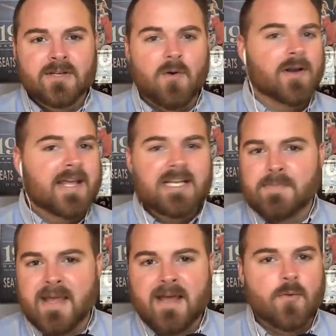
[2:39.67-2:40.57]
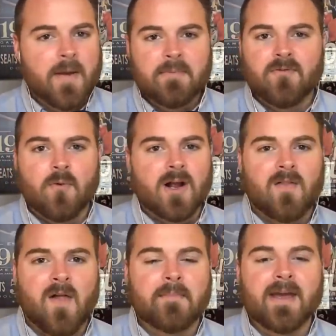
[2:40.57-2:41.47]
You know, on ESPN the week before in
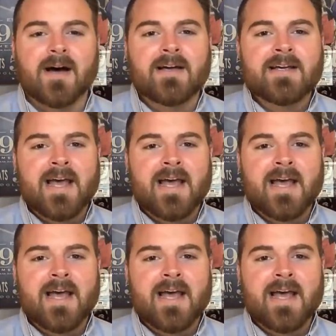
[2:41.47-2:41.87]
Columbia.